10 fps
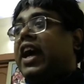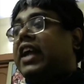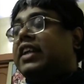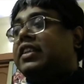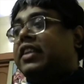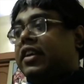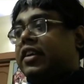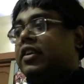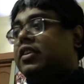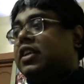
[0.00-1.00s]
and
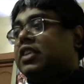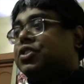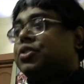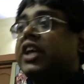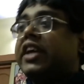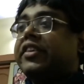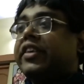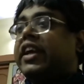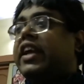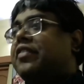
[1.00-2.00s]
their
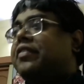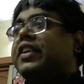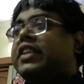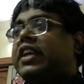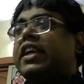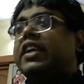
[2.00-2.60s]
society and everything,